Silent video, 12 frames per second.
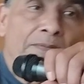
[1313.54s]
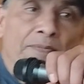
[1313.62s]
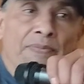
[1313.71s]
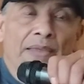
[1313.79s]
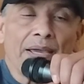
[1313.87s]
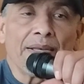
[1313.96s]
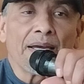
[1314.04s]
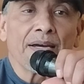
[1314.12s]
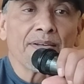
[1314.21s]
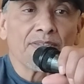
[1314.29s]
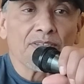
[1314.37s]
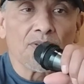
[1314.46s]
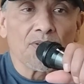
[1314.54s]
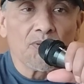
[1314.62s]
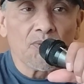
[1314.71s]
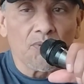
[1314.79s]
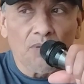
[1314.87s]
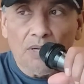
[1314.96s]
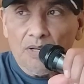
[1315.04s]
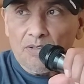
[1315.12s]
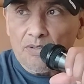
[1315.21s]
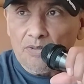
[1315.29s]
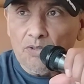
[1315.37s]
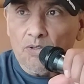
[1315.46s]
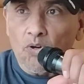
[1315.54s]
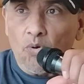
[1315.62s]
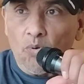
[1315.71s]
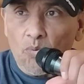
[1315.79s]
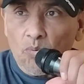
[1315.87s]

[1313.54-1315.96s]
and not until you know